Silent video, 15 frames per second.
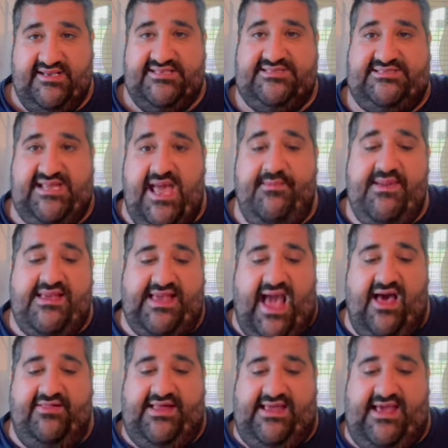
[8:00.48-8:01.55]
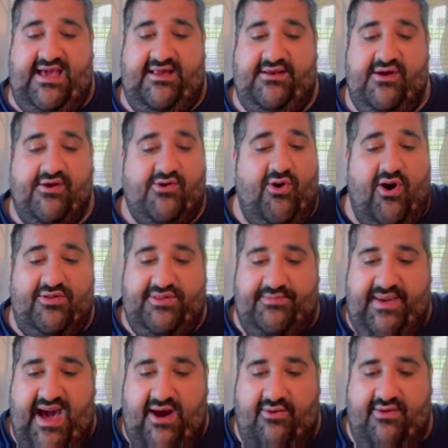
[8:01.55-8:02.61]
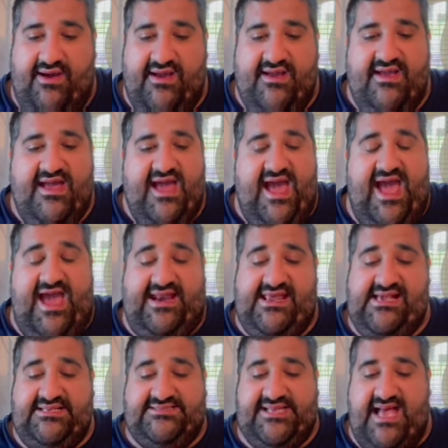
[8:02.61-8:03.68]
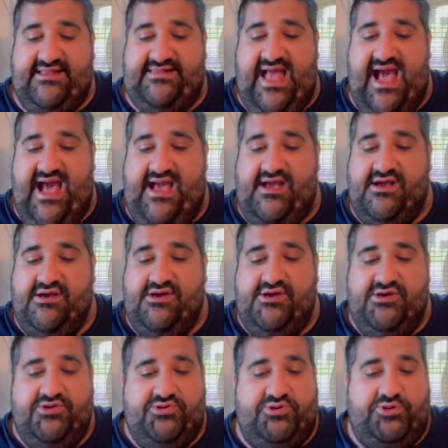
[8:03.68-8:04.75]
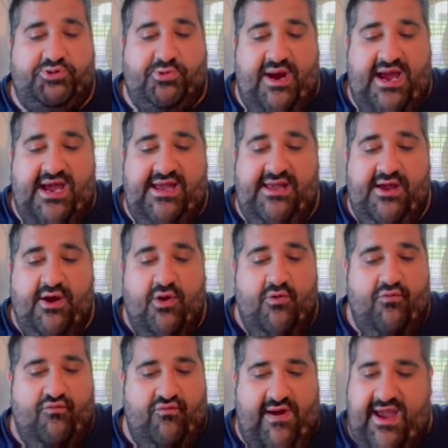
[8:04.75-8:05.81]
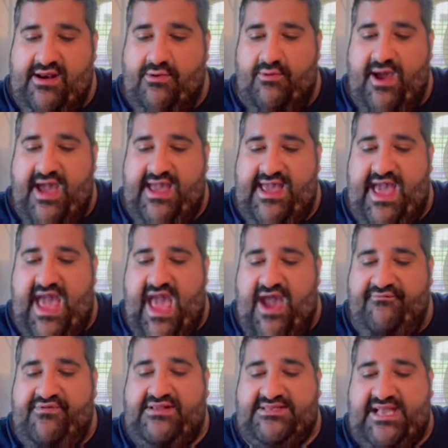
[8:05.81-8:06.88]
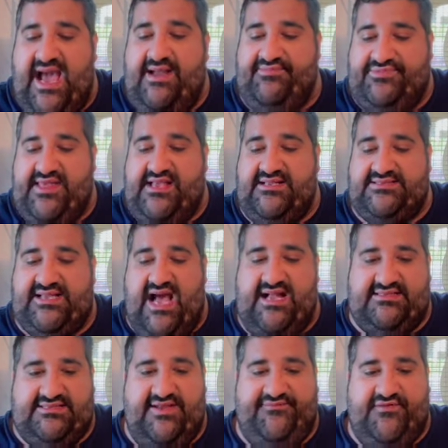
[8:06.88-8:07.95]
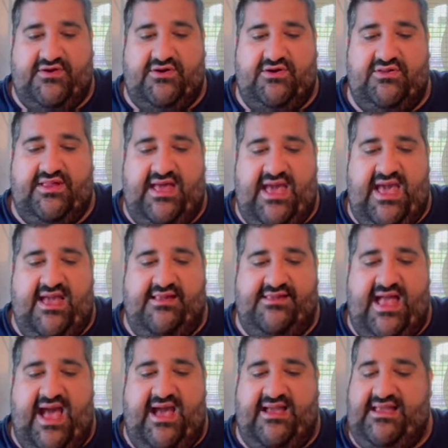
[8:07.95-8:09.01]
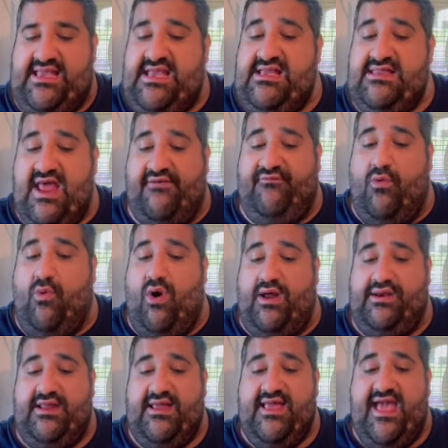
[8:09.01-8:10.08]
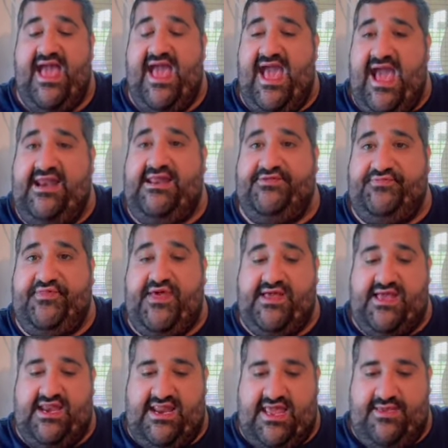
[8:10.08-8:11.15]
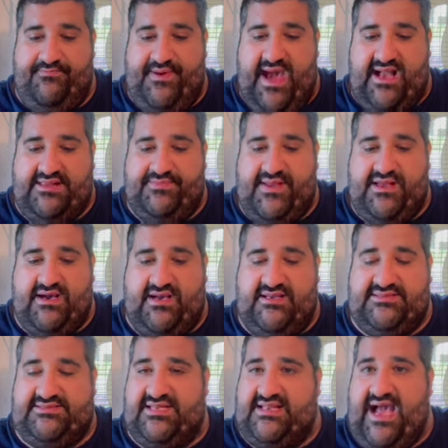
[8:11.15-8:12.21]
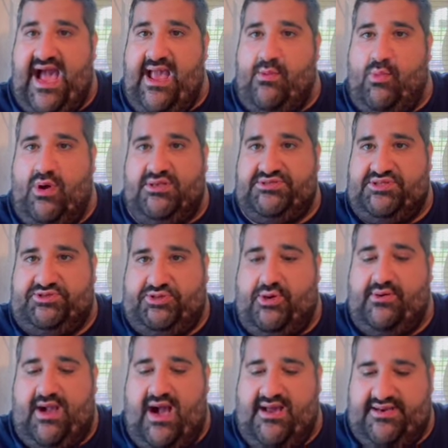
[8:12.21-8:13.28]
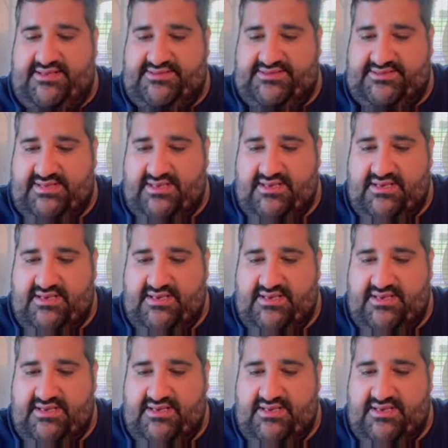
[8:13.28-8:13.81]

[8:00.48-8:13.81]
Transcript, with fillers: Sami Callihan called him out, and he said that Trey ran away every time things got difficult and that he never won anything in Impact because the guy was a choke artist